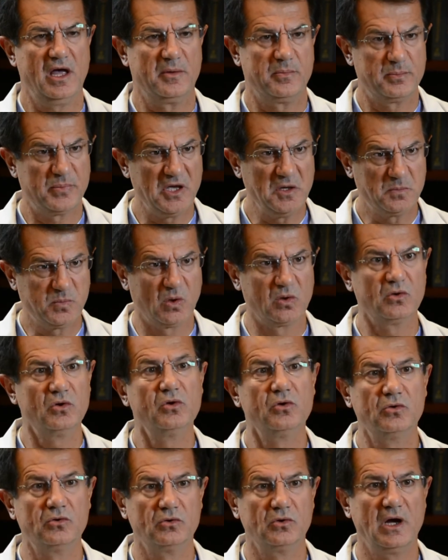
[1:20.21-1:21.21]
people
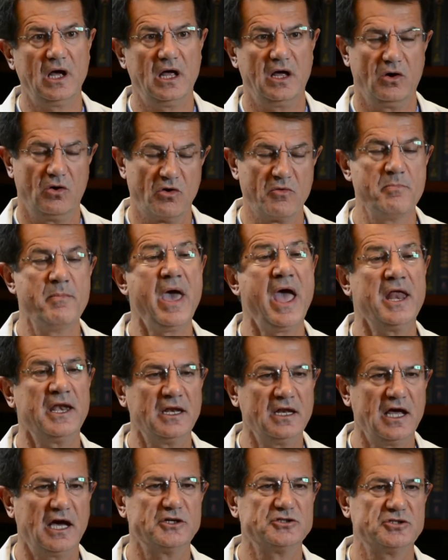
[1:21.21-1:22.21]
who, or men
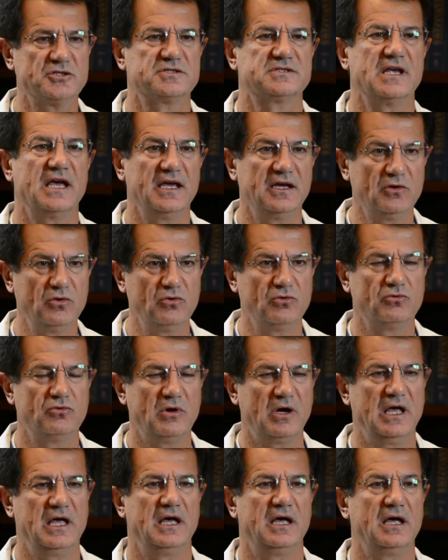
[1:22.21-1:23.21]
I should say, who
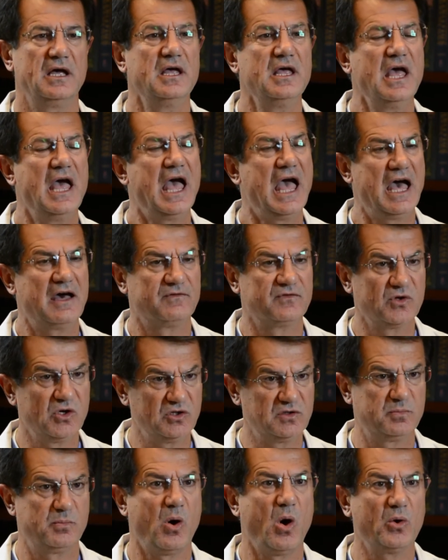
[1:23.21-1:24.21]
have
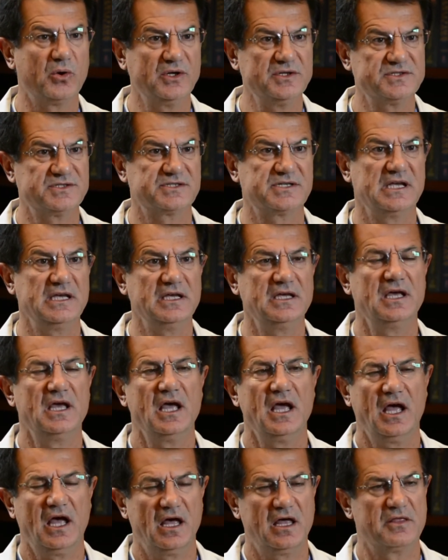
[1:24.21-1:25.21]
good potency,
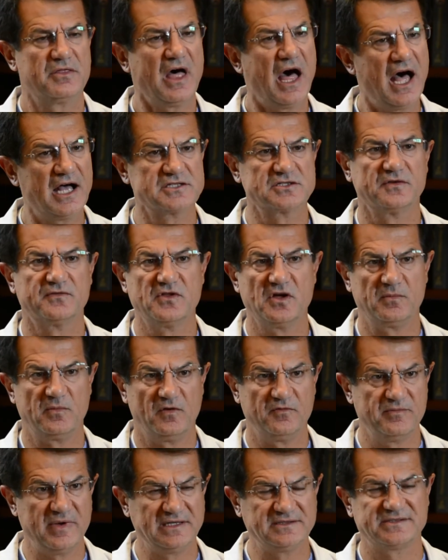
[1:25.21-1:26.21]
the odds of them
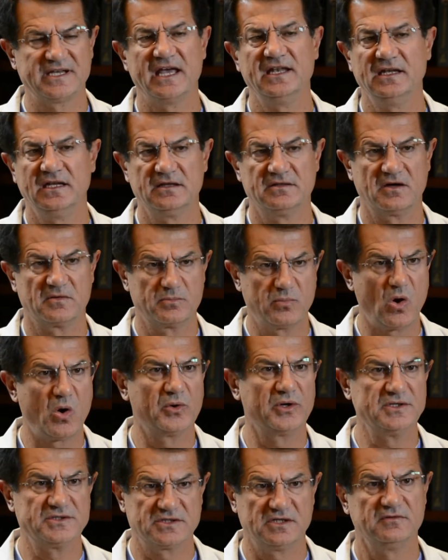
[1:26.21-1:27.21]
of maintaining their
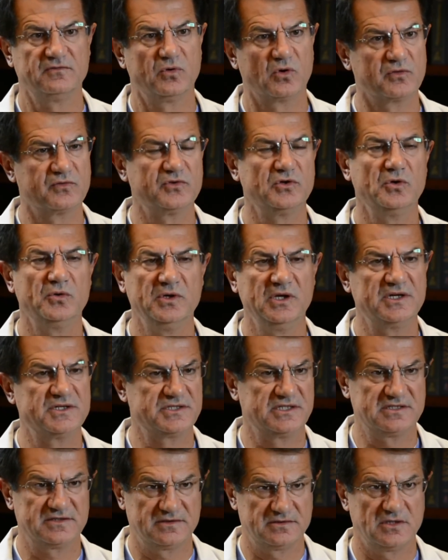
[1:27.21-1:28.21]
potency for a few years
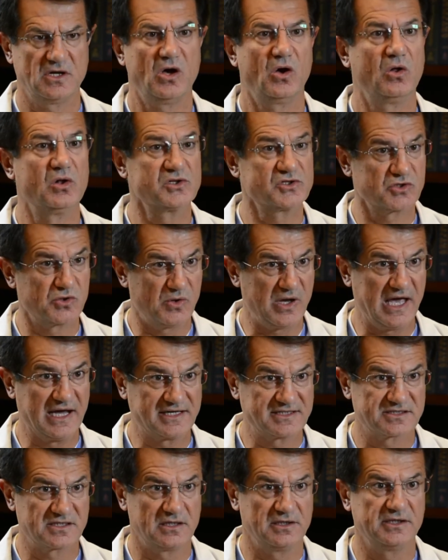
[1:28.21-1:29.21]
is also
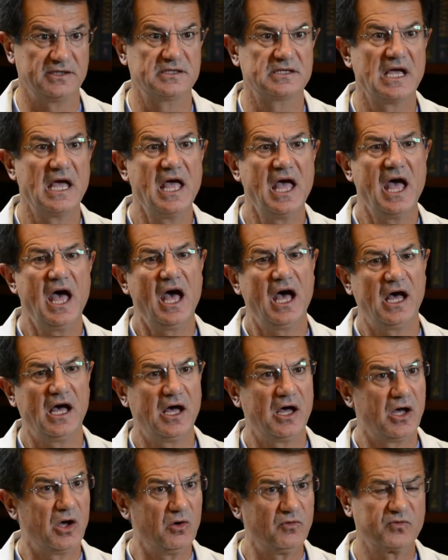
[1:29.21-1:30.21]
excellent.
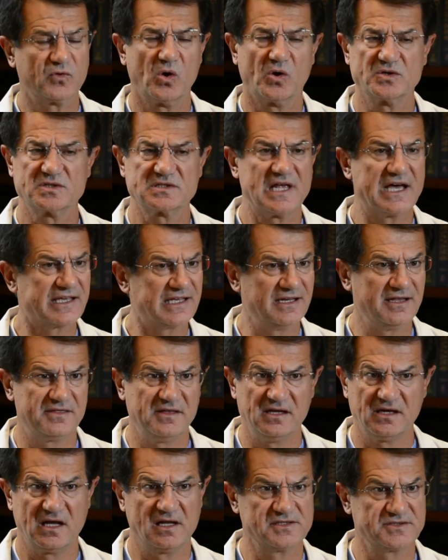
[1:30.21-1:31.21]
Uh, of course, like
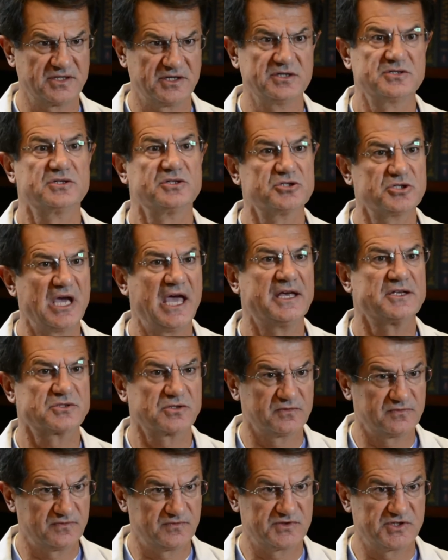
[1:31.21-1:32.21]
anything else, there is a chance
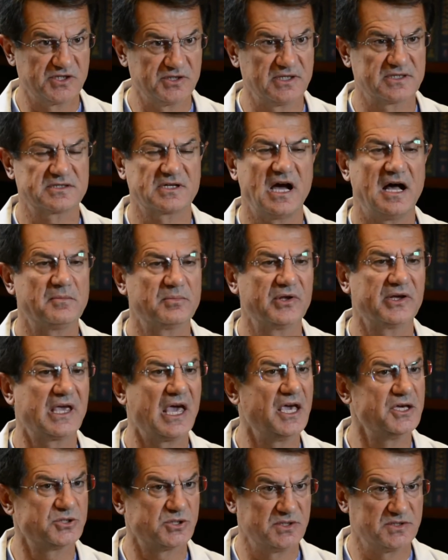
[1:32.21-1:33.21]
of serious
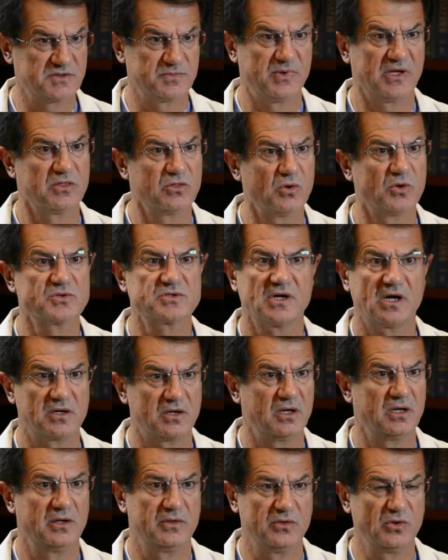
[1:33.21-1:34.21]
complications, but those, are,
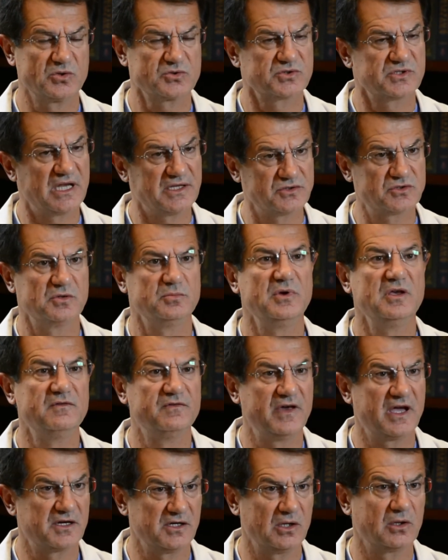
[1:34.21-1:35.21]
those tend to be
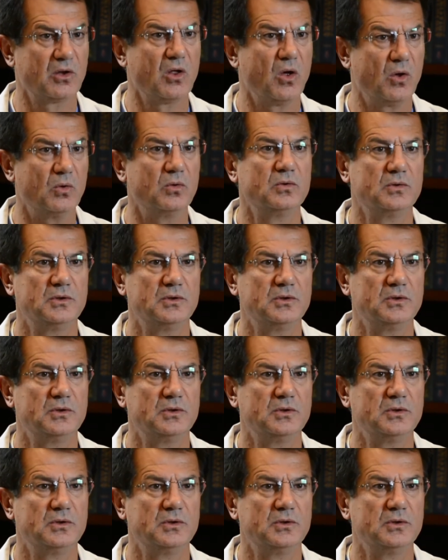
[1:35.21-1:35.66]
very low.